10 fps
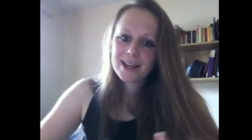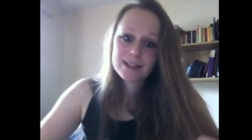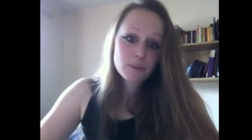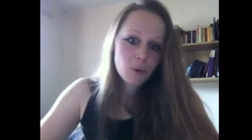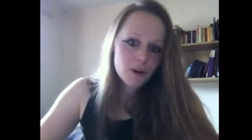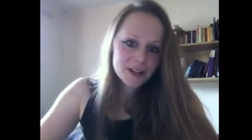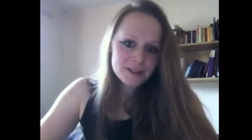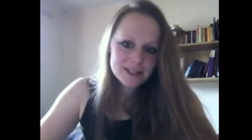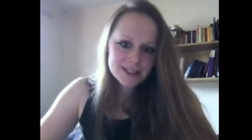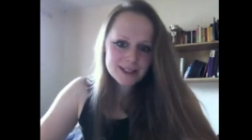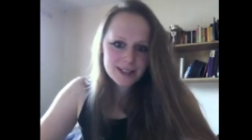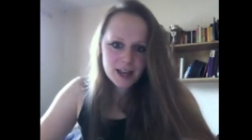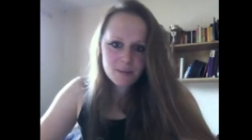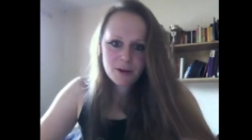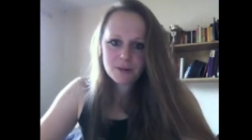it's boring to eat the
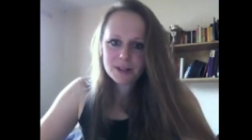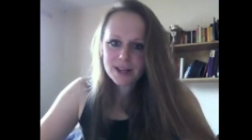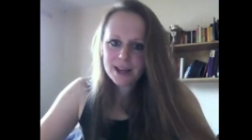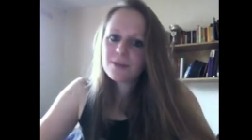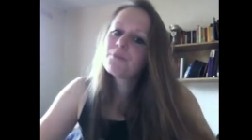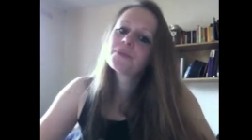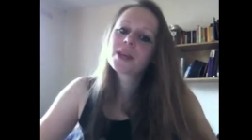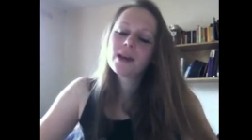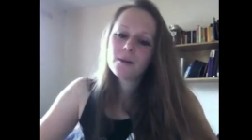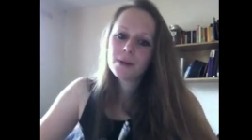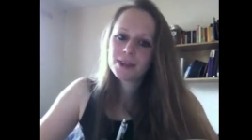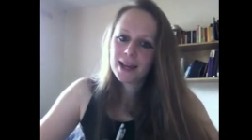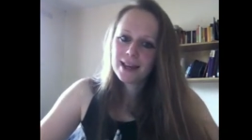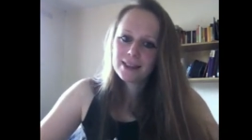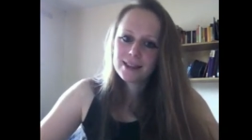same every day, but
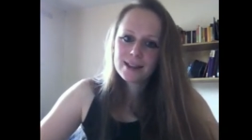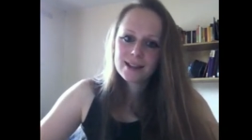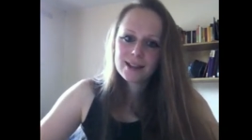then